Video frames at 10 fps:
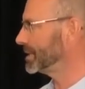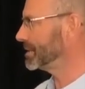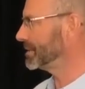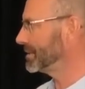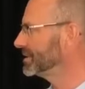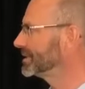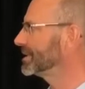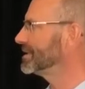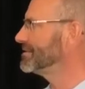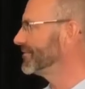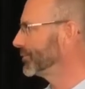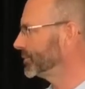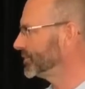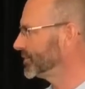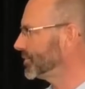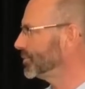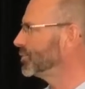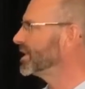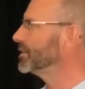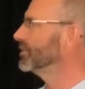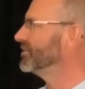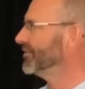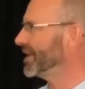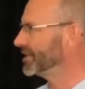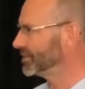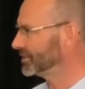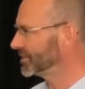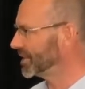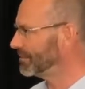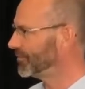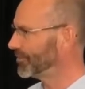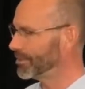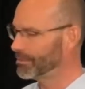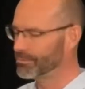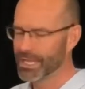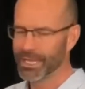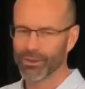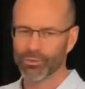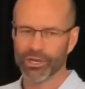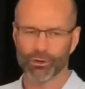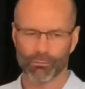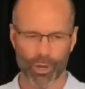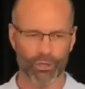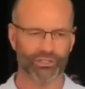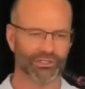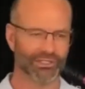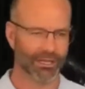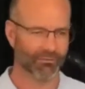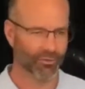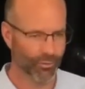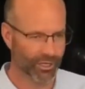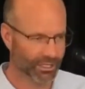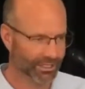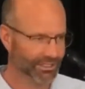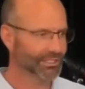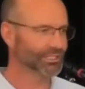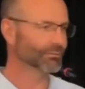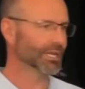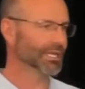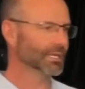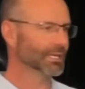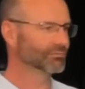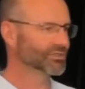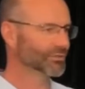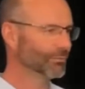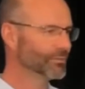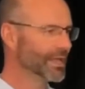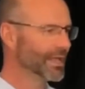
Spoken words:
the things that influence you, where your affections come from, where your emotions come from, when your decision-making comes from,